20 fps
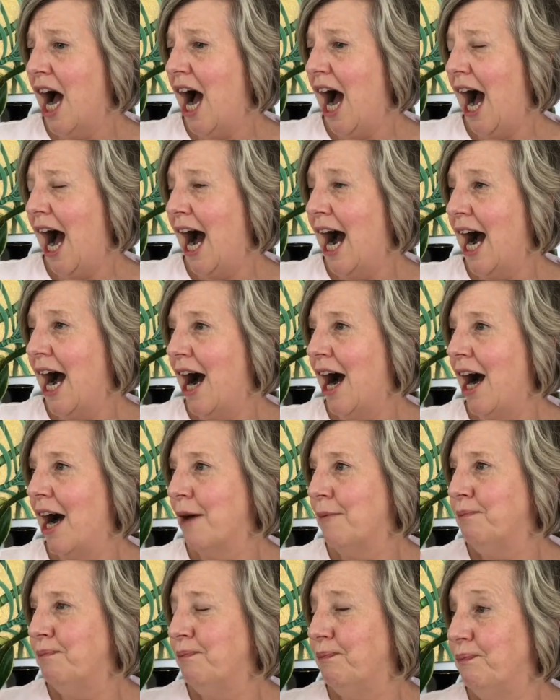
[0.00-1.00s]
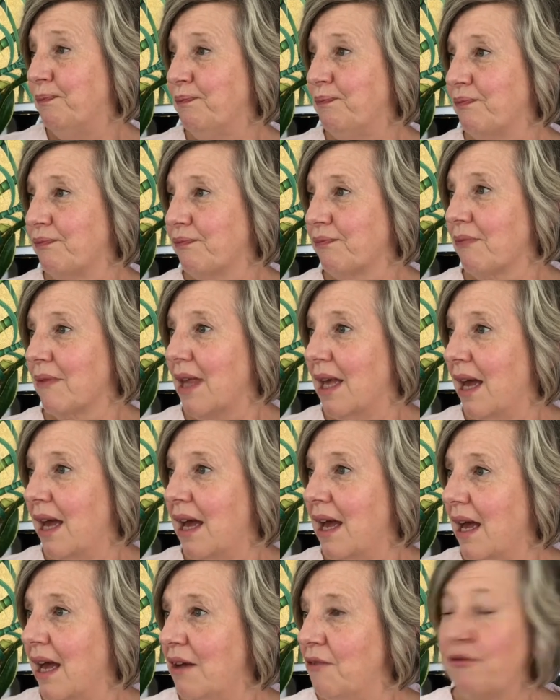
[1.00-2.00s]
um,
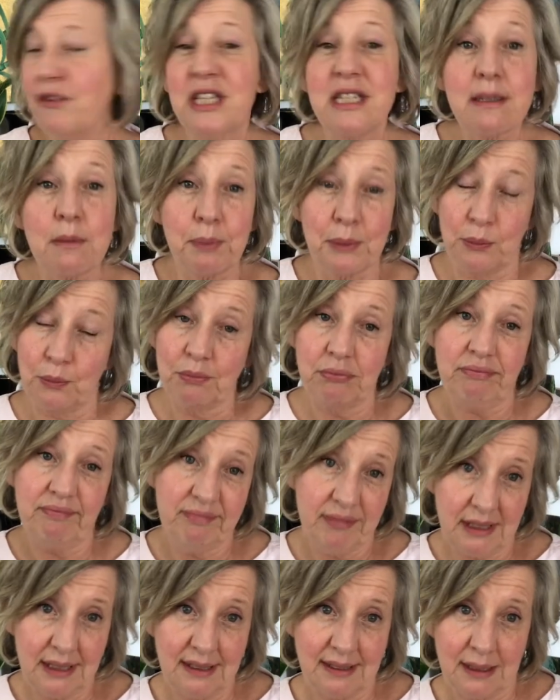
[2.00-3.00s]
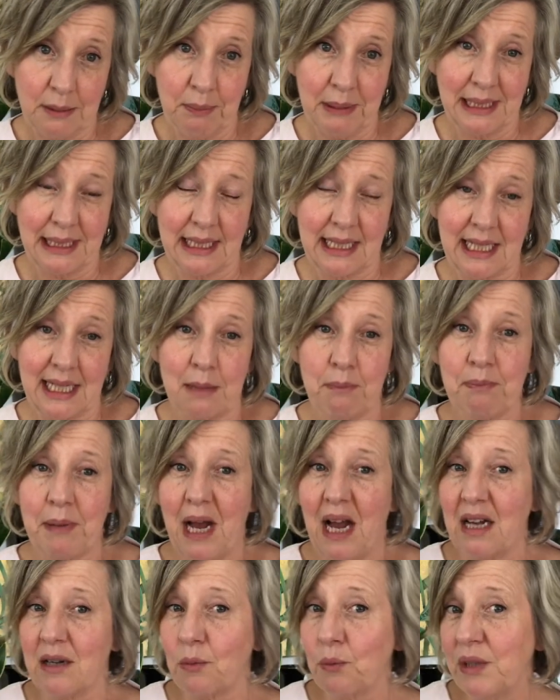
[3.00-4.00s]
visible disability,
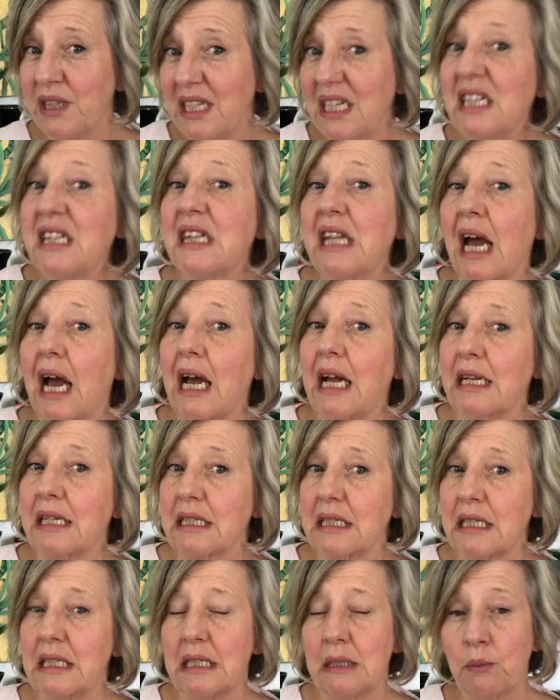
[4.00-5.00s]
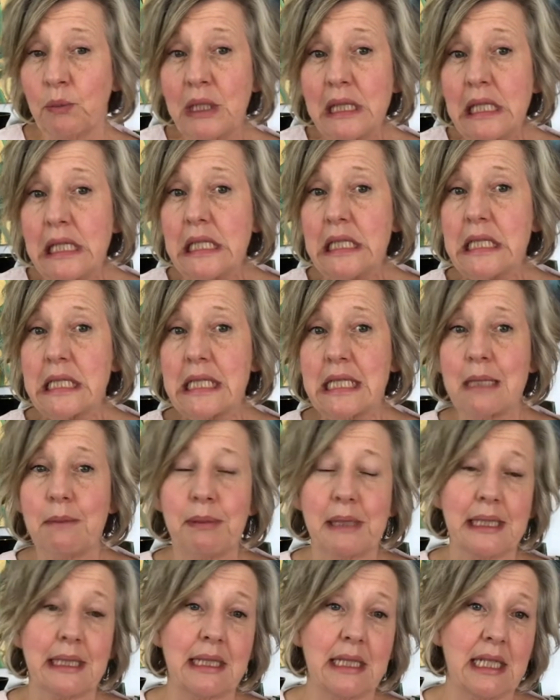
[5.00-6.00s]
but within that within
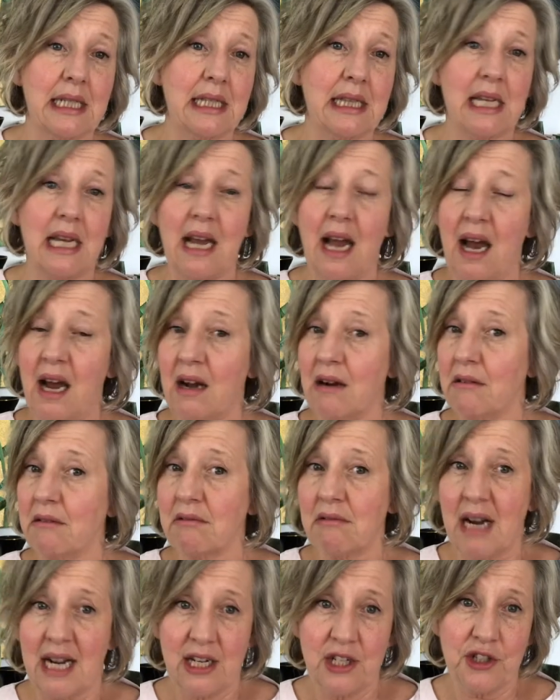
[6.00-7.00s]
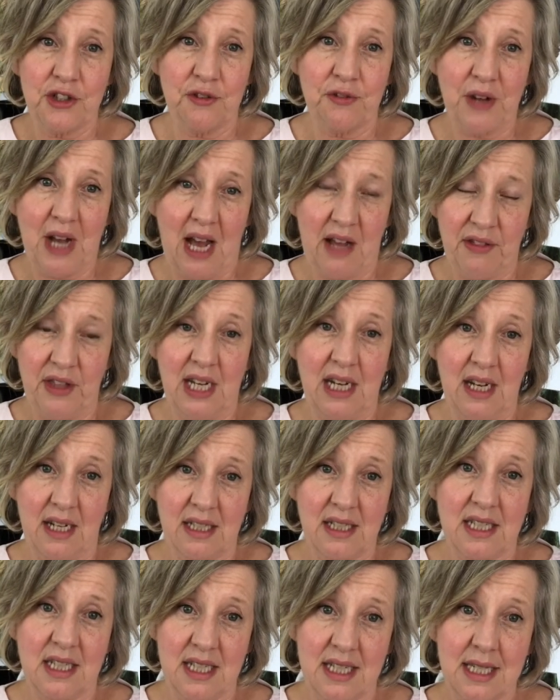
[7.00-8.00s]
disability, there are a range of other
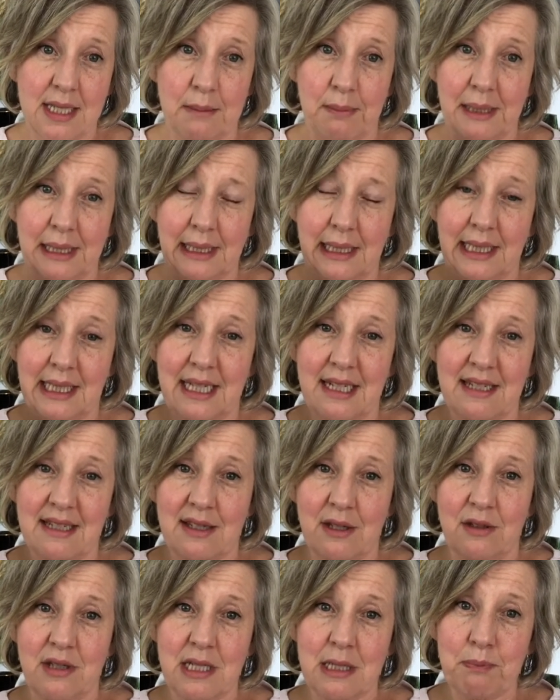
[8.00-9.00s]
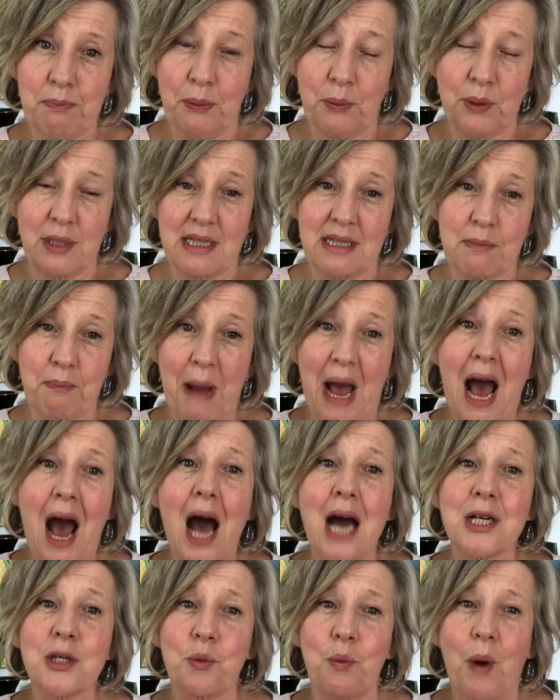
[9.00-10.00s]
disabilities. So this book is
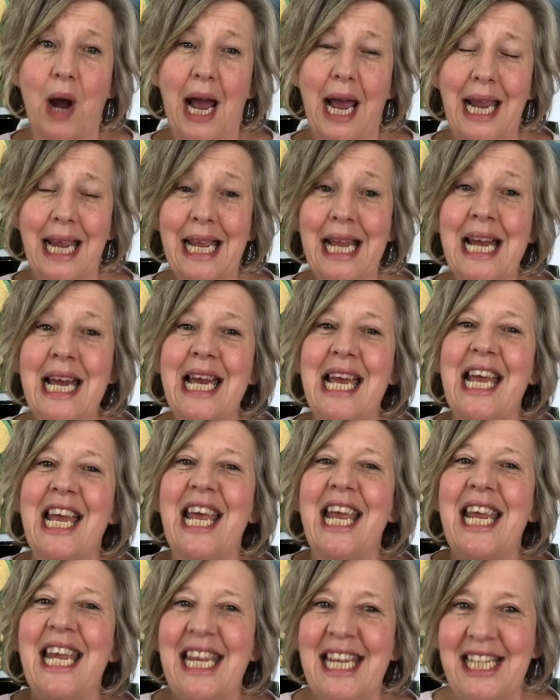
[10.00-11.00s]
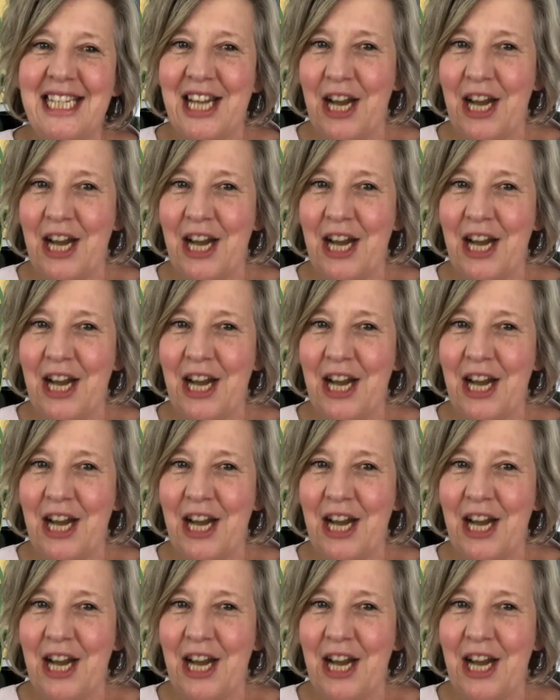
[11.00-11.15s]
part way in